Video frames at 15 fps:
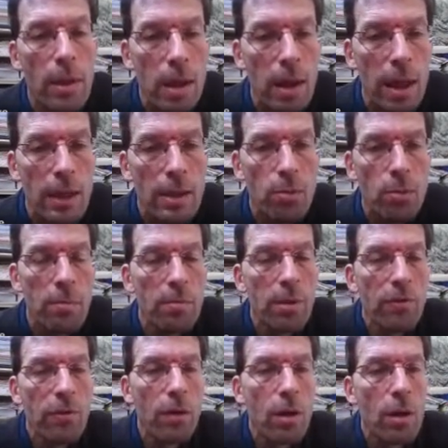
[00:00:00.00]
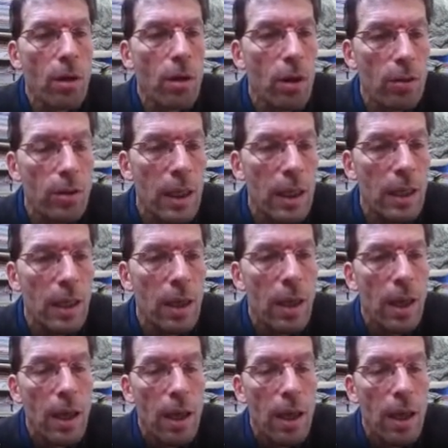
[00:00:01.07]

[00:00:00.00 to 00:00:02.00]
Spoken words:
last one before concluding.